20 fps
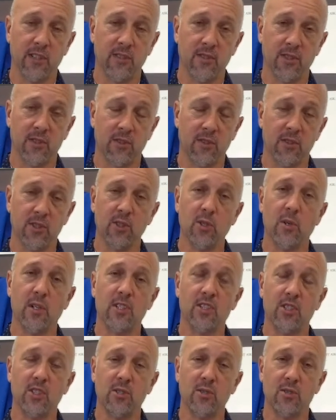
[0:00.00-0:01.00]
So there's no
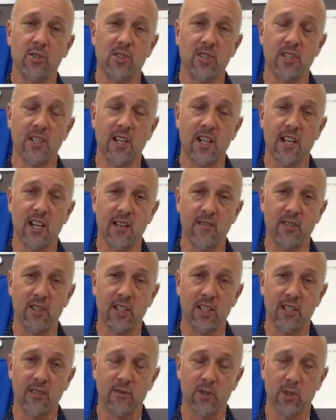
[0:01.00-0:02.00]
excuse to not have a
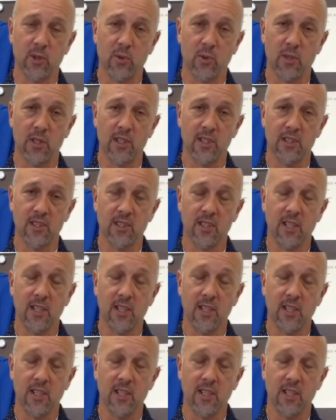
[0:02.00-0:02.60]
lot of recordings.